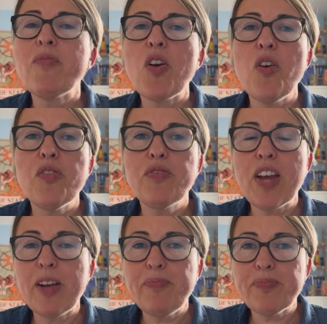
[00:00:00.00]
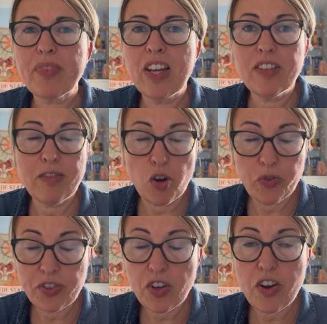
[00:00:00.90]
of and
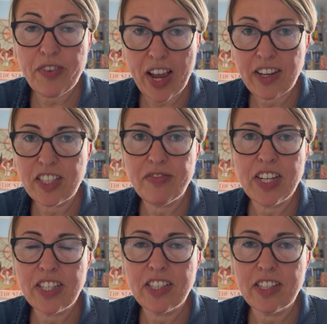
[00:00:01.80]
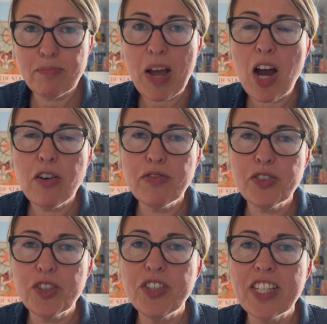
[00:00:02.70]
also of activating this powerful
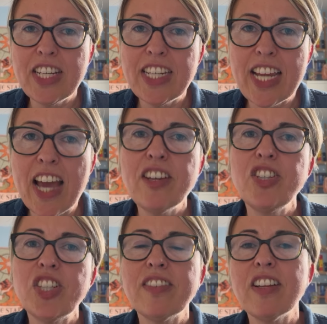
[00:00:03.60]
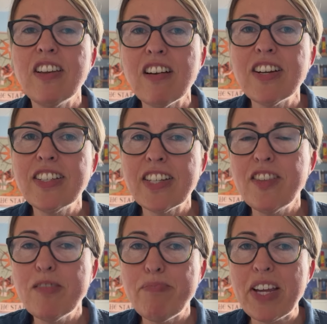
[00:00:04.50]
Kundalini energy that lies in
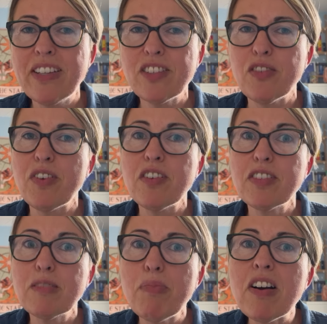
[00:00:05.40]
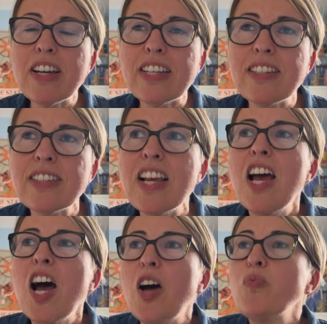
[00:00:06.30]
the base of our spines.
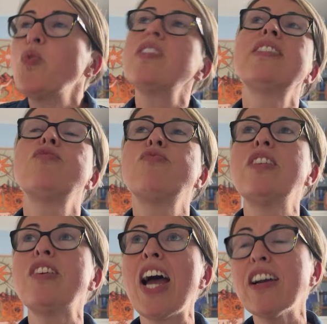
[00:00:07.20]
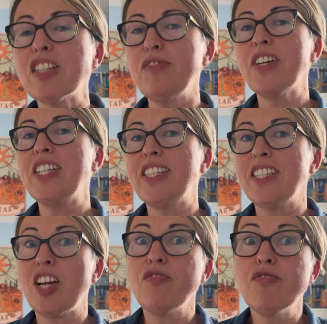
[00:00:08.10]
And once activated
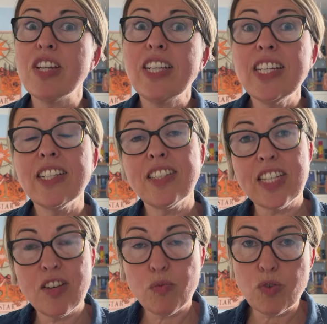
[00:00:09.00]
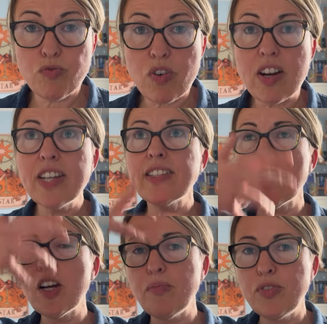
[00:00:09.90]
and released, it will rise
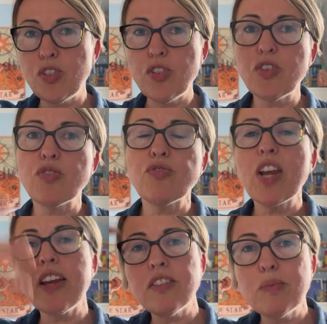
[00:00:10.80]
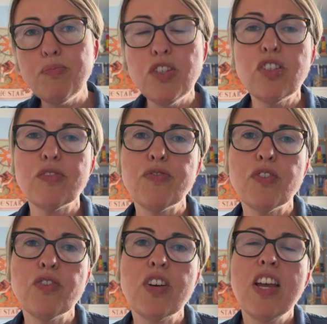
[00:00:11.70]
up to create this
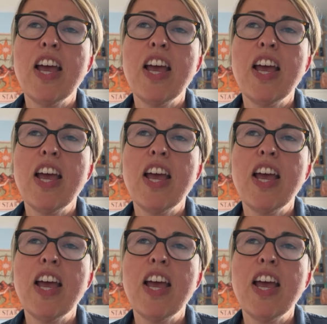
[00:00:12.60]
beautiful